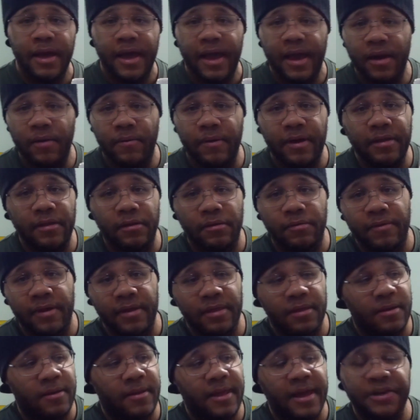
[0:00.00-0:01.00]
Anyway, this
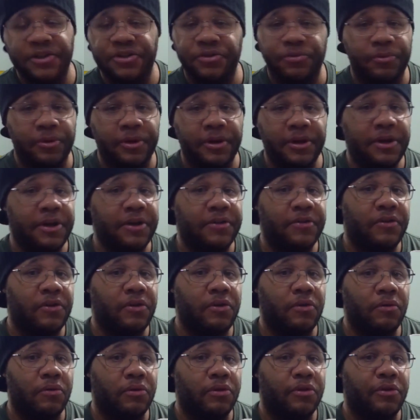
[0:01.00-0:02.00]
resin is actually really good to
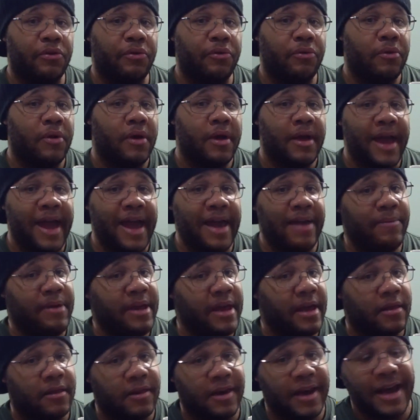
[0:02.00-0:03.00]
use too.
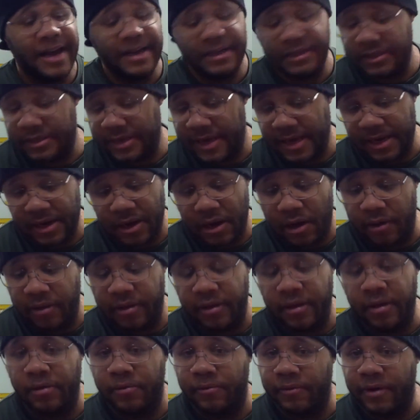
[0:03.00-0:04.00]
ABS-like, just like all
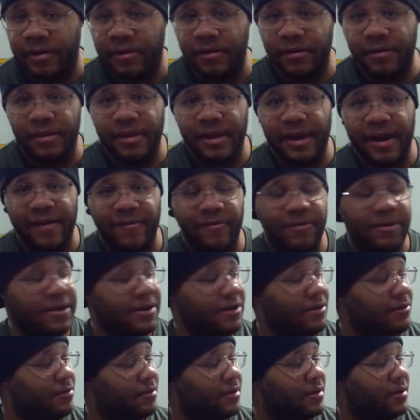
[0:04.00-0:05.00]
the other resins that I've been
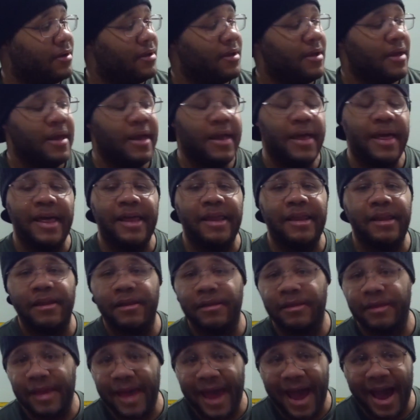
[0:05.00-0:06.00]
using. It
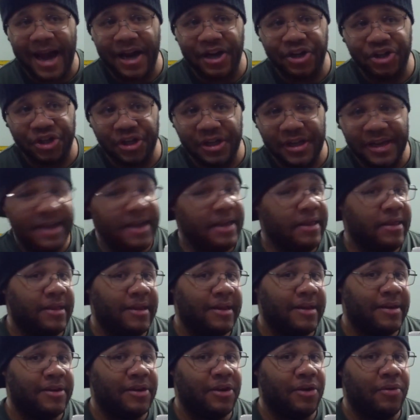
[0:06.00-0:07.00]
is actually easy
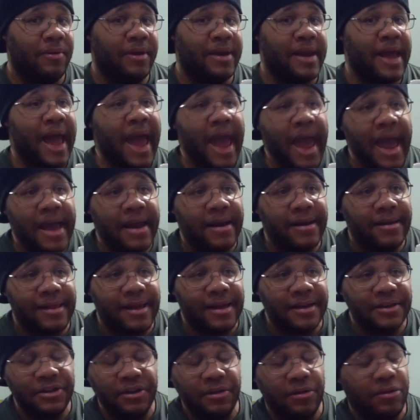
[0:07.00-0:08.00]
to deal with, and it's
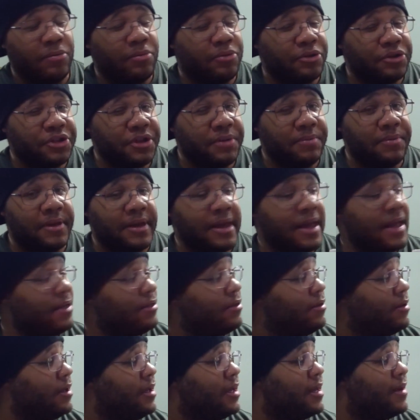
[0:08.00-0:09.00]
actually super cheap to
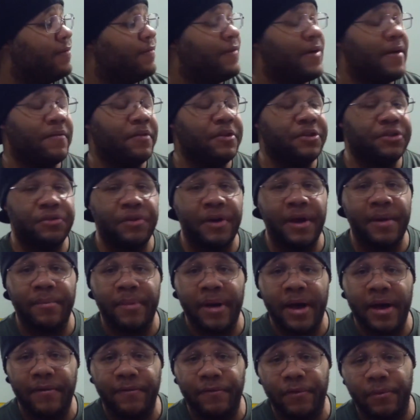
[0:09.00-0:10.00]
get. You can get a 500-gram
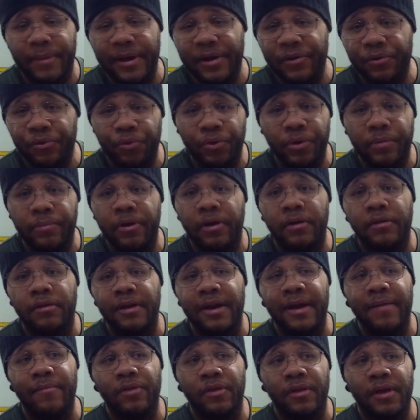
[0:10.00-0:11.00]
bottle for about 20 bucks
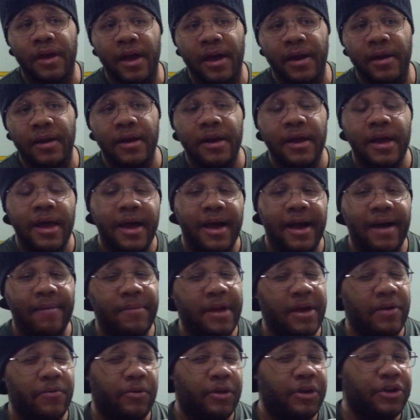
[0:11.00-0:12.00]
on Amazon. I'm
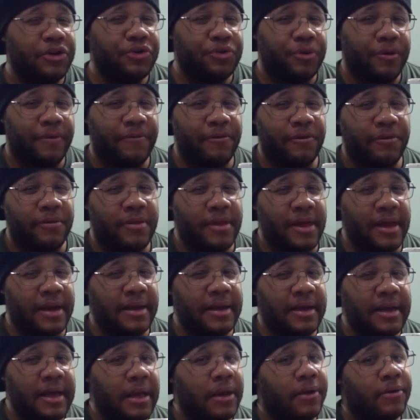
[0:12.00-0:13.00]
not really sure if they're
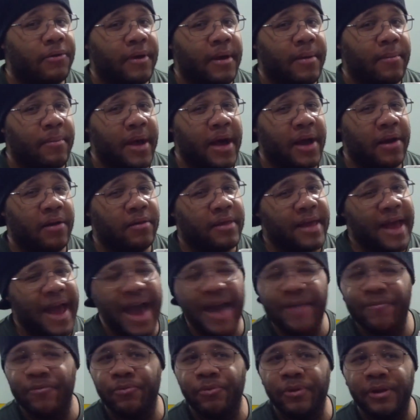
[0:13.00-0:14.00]
selling kilogram bottles. I
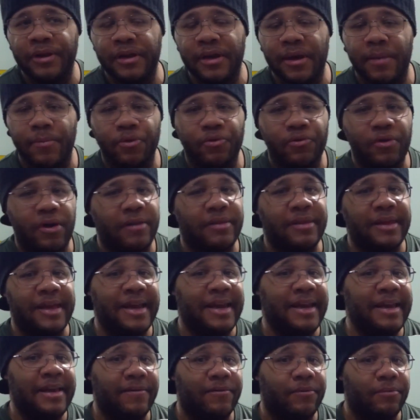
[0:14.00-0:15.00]
haven't really come across
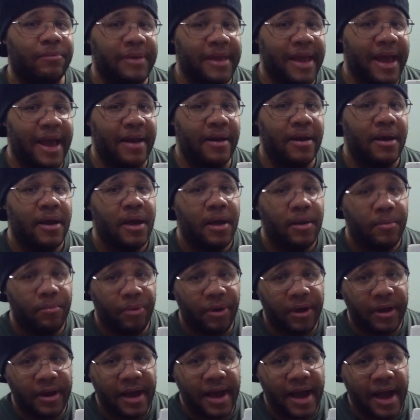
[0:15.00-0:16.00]
any of them yet,
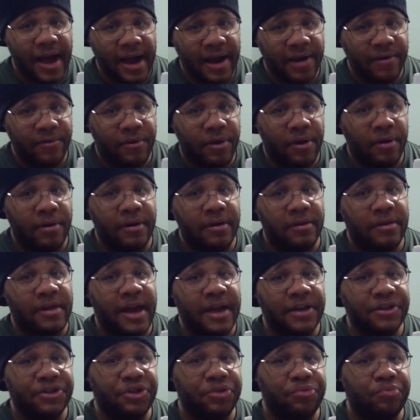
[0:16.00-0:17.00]
but Iron is
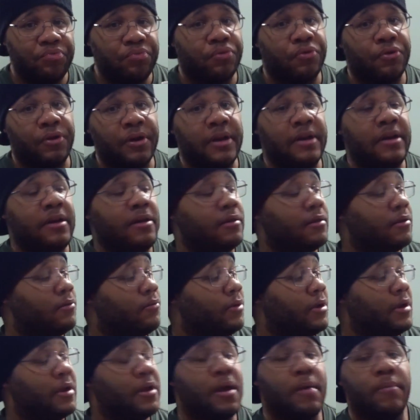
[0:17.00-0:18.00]
actually pretty decent
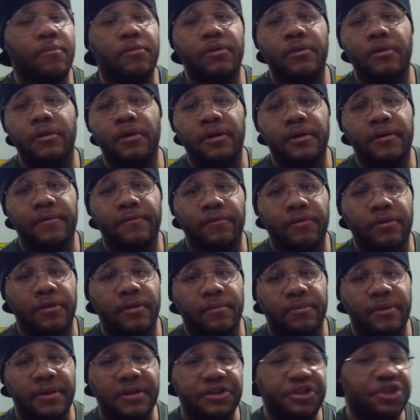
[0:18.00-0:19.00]
when it comes to looking for
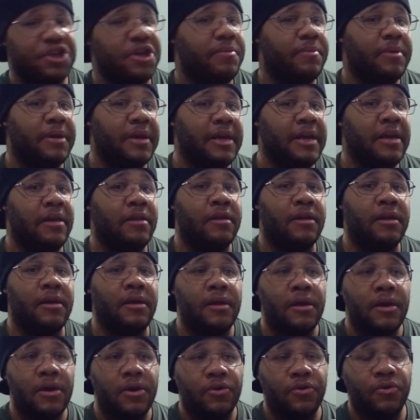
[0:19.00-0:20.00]
something cheap and easy
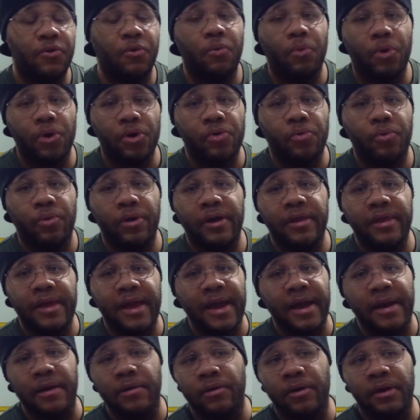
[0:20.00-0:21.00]
to work with,
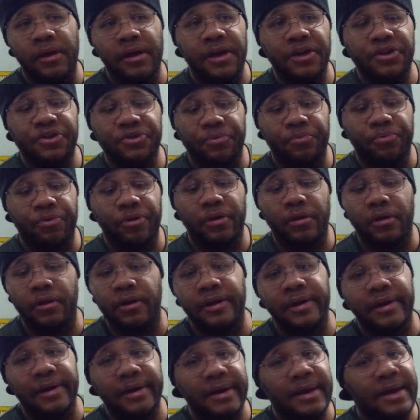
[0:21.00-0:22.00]
and you can get your prints
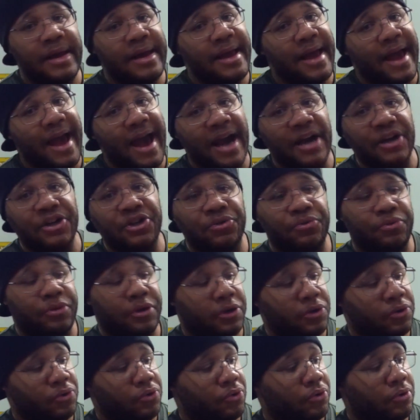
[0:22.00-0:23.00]
looking actually
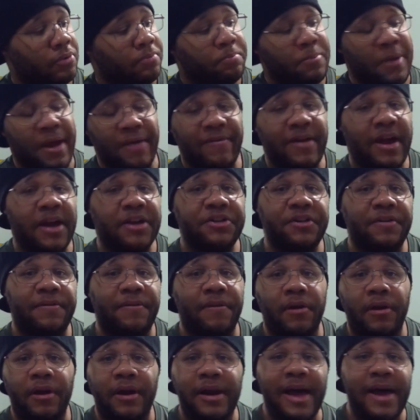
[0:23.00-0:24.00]
really cool. I've actually
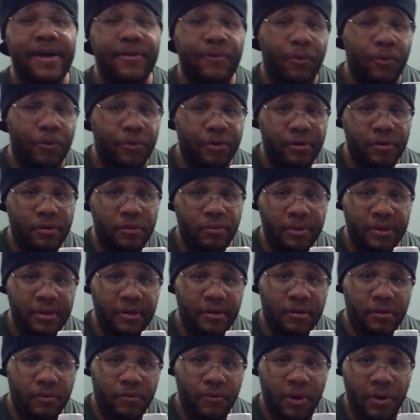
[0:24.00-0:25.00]
filled a lot of orders with
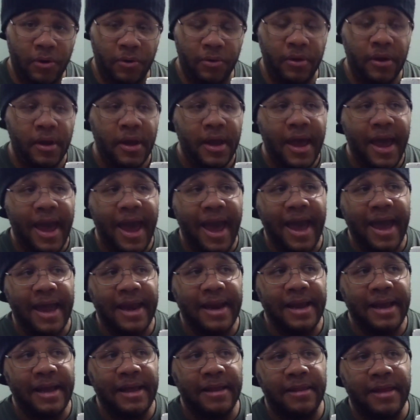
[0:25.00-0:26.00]
this Aron, and
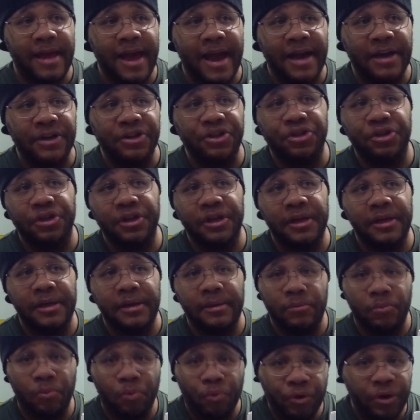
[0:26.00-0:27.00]
it's
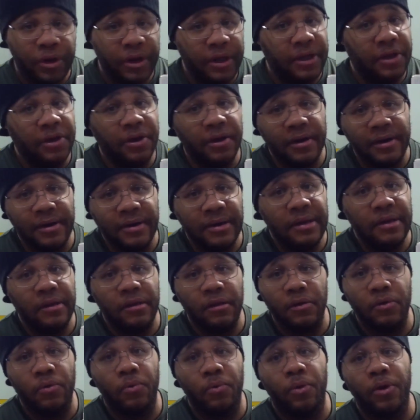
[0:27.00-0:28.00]
actually really good and
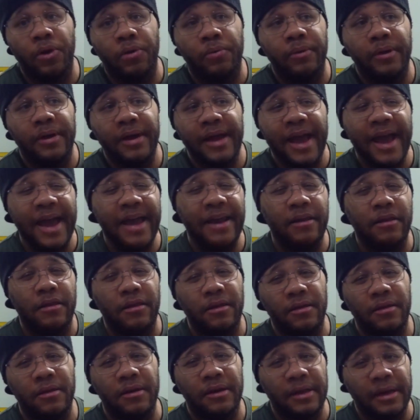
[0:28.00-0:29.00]
easy to work with, and it's
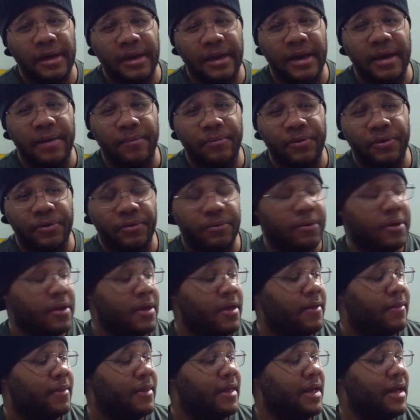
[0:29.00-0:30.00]
easy to clean up too.
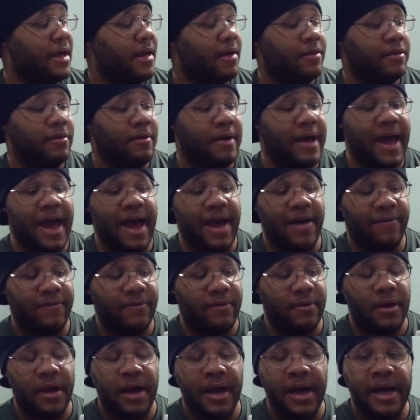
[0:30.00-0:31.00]
They also have
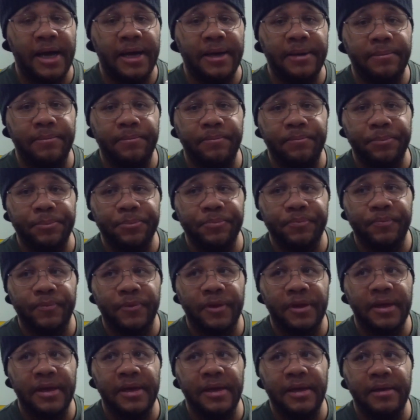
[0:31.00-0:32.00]

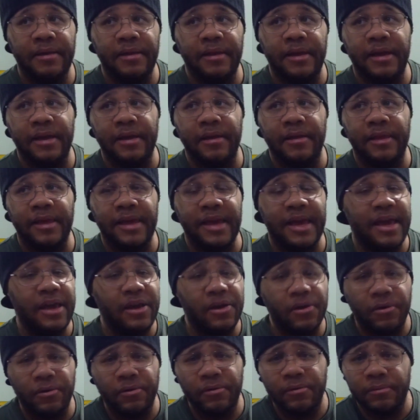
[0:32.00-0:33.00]
the
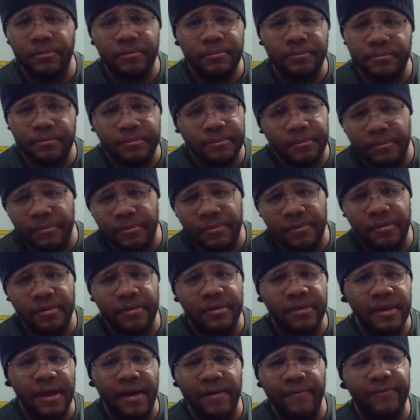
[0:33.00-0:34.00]
Eco
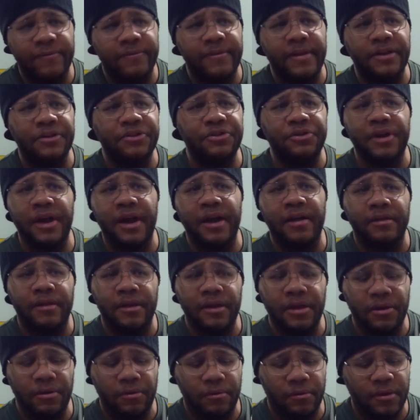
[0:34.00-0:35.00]
stuff that you guys
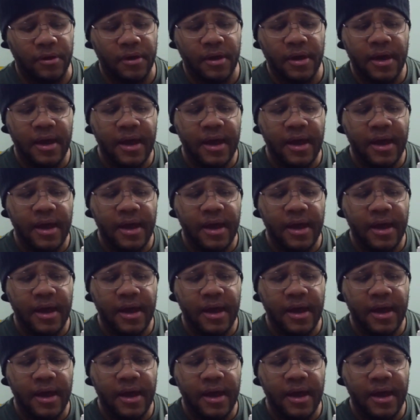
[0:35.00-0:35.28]
can use.